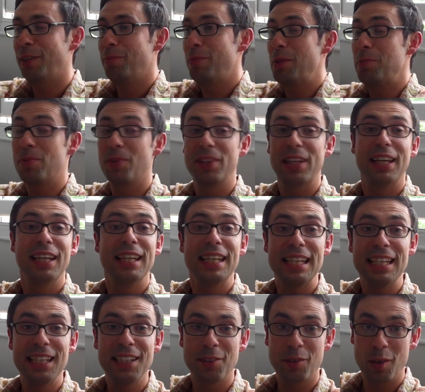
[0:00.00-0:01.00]
people that
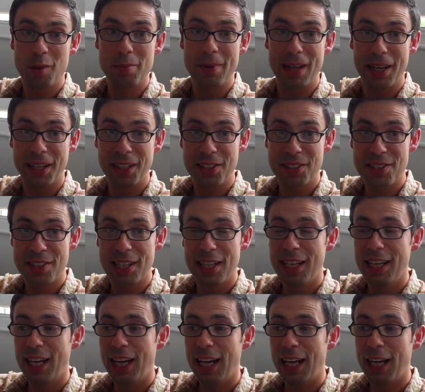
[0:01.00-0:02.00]
need repairs.
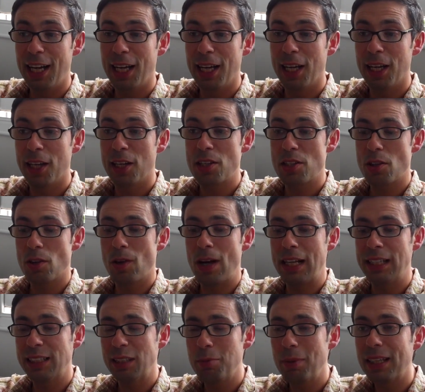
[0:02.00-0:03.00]
So
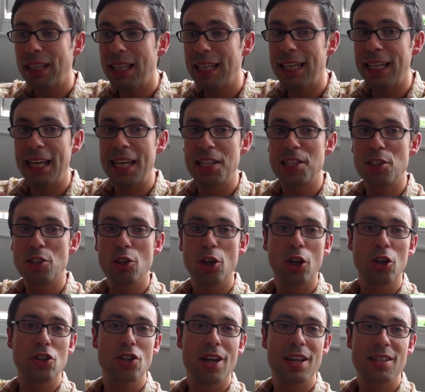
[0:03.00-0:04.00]
ultimately, it's
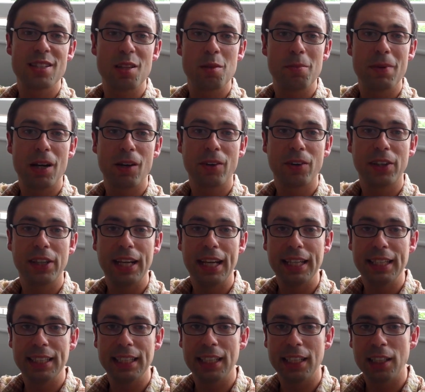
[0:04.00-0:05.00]
not just about
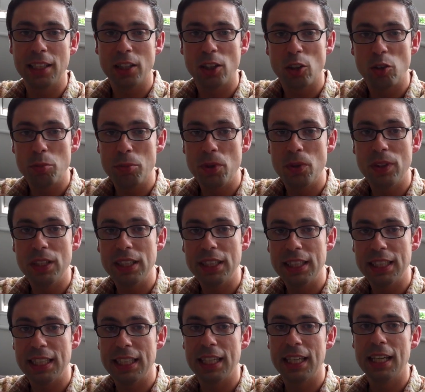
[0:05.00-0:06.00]
creating
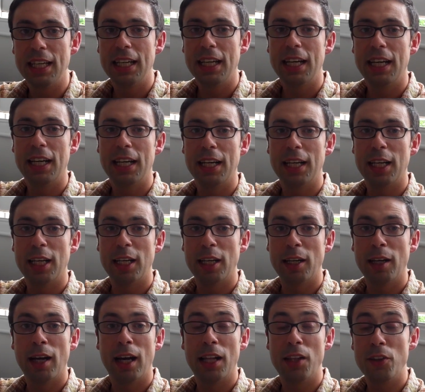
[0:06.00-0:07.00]
community,
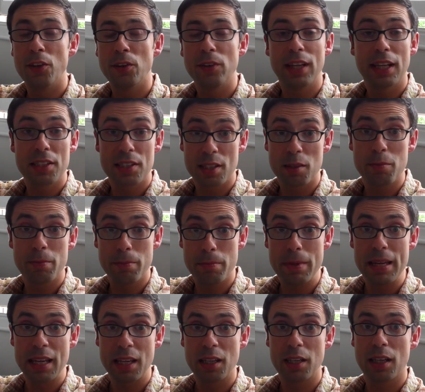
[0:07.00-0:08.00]
although that's a
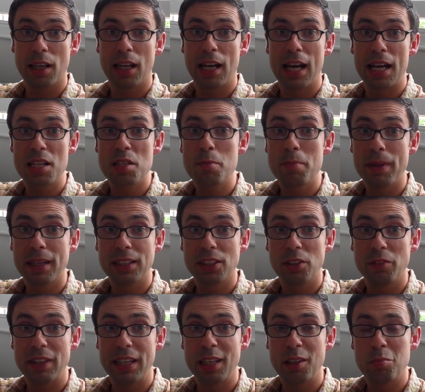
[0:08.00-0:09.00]
big aspect
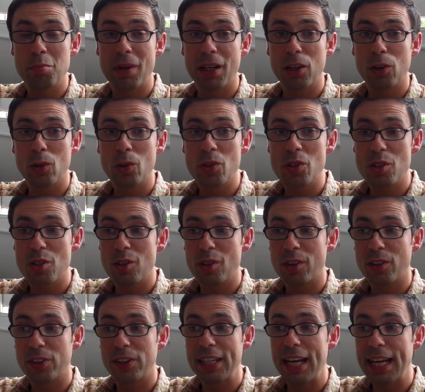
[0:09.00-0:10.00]
of it, but also
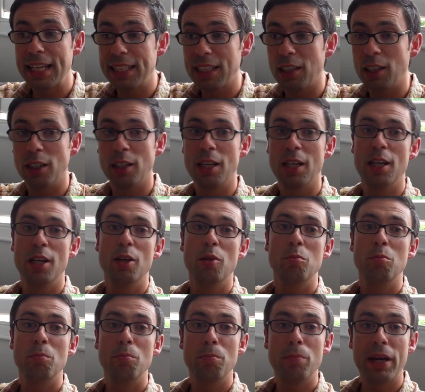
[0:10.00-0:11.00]
creating
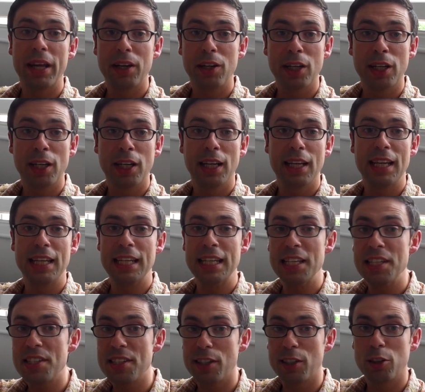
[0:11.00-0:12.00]
better,
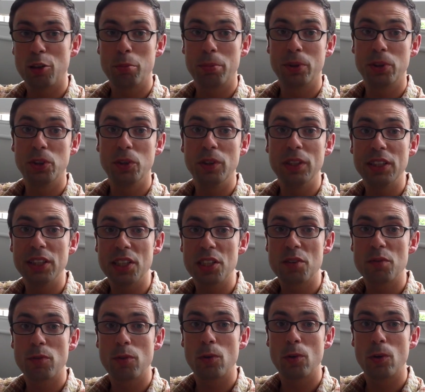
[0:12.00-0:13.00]
easier opportunities
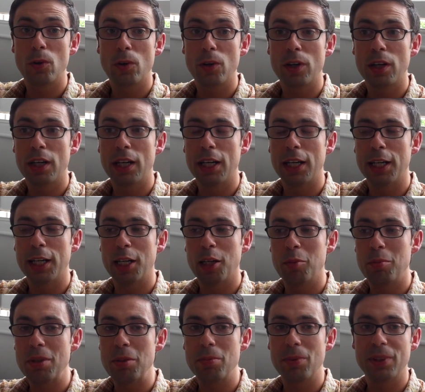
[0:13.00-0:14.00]
for
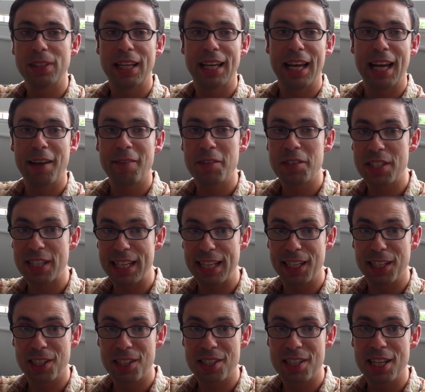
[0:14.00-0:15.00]
people that have
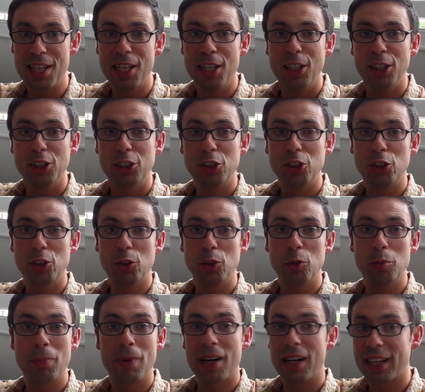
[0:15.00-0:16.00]
skills to
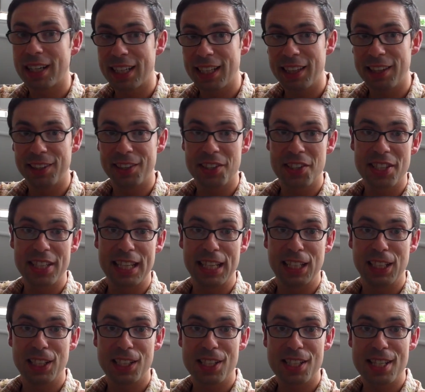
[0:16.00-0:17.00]
market their
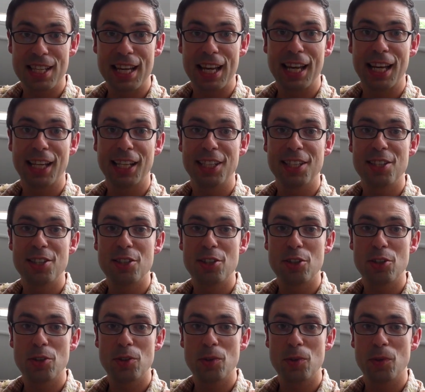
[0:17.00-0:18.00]
skills and
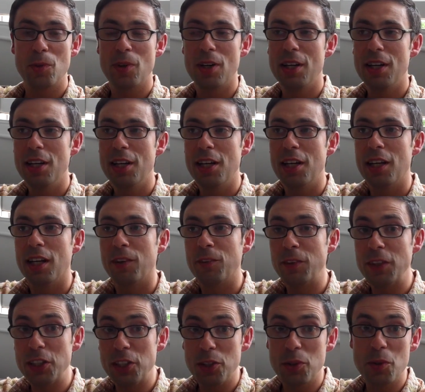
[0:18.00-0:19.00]
to
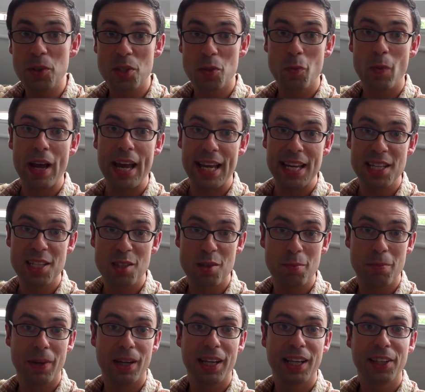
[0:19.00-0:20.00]
reduce waste
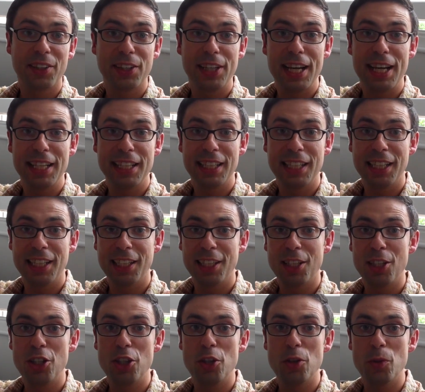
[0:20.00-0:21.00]
by creating
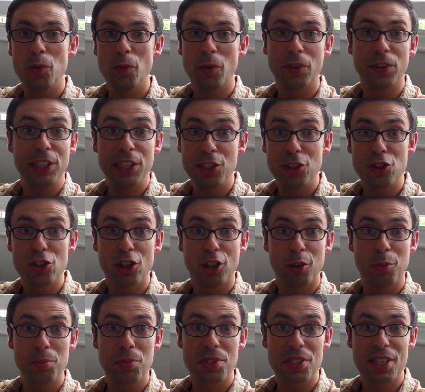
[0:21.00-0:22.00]
new green
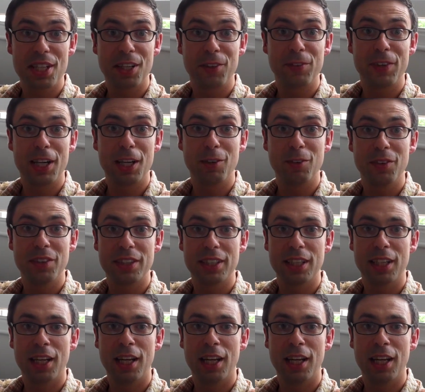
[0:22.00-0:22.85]
jobs around